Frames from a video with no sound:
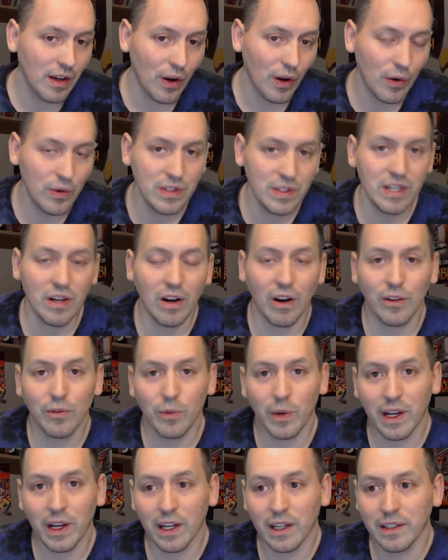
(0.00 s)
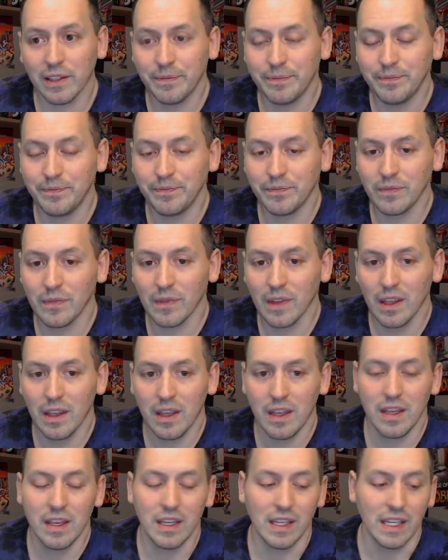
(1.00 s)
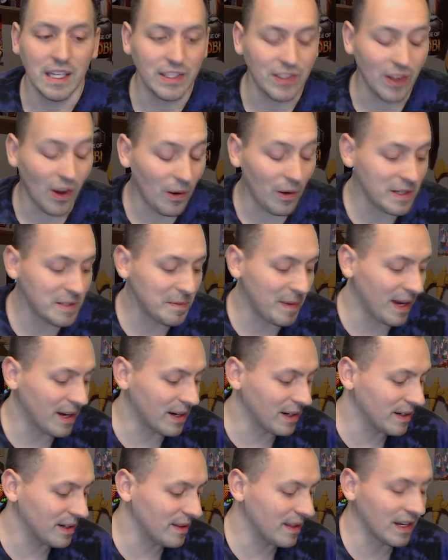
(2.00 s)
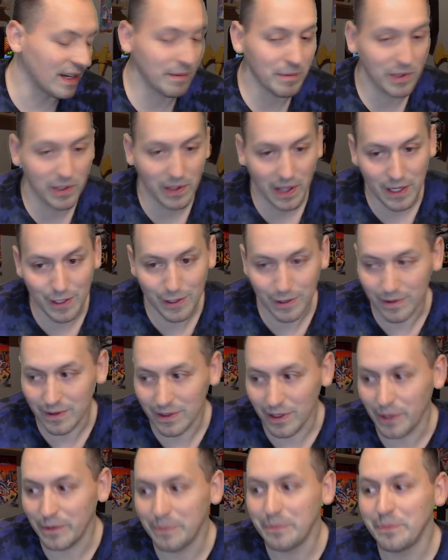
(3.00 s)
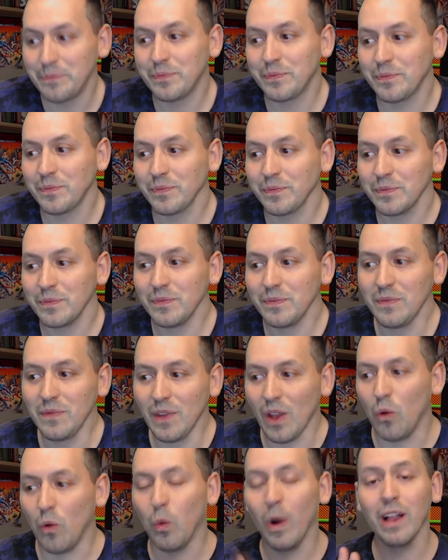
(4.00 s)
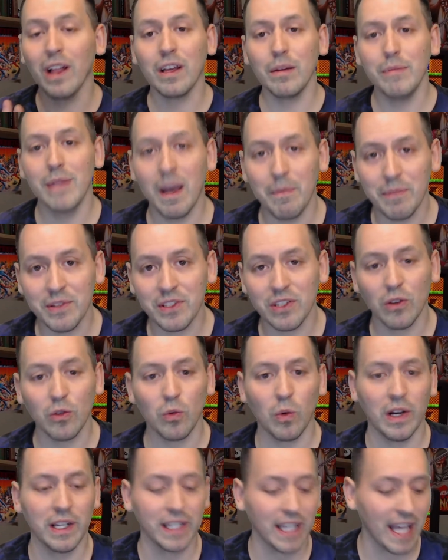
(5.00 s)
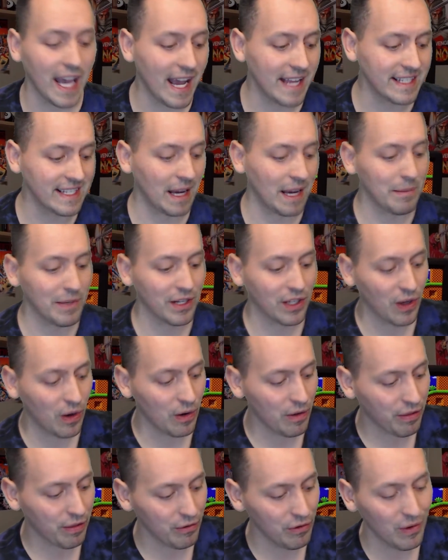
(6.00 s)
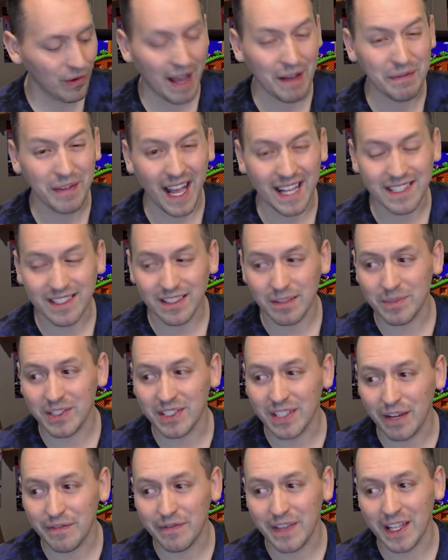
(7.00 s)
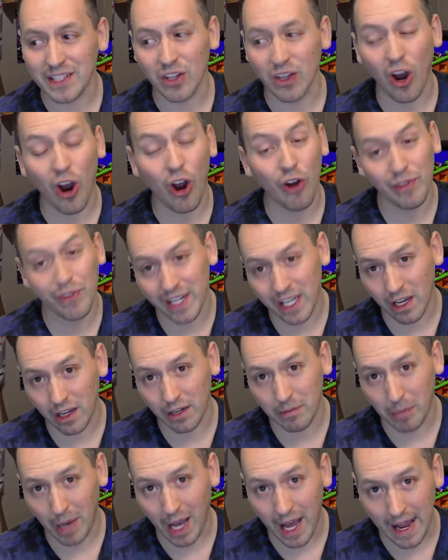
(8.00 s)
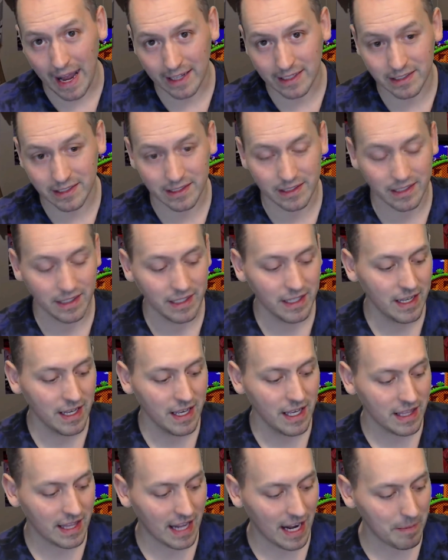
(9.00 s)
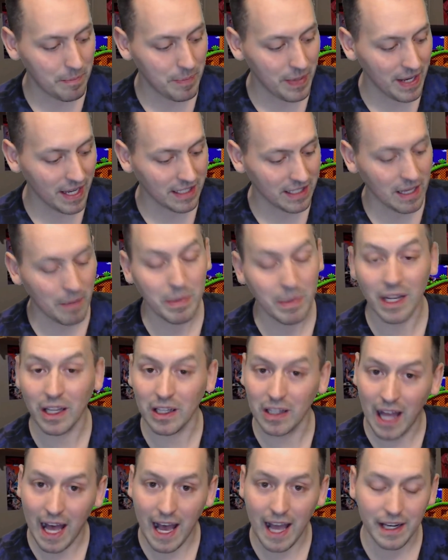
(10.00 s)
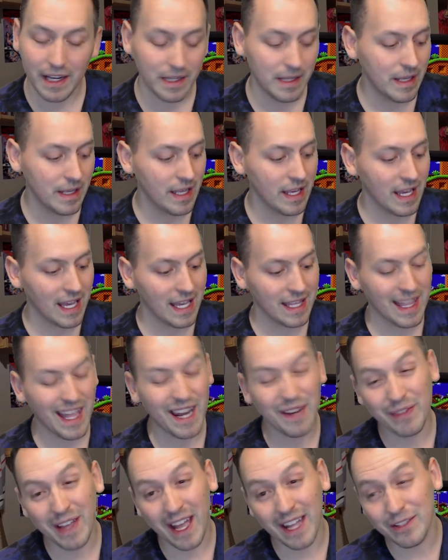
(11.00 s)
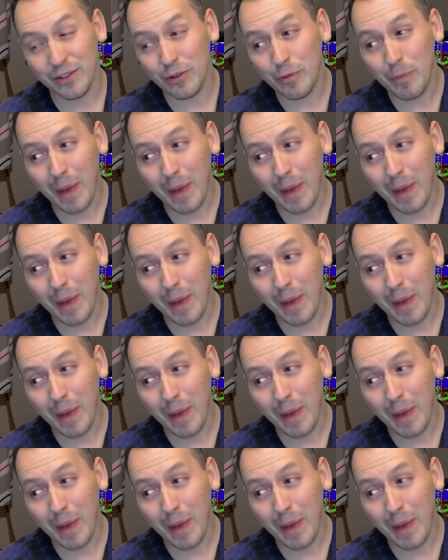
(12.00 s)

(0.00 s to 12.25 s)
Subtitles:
OG hardware is always better than emulation. So, welcome to episode 1, guys. I'm going to go through, I've got some stuff that's already unboxed that I picked up in a lot, and then I've got 2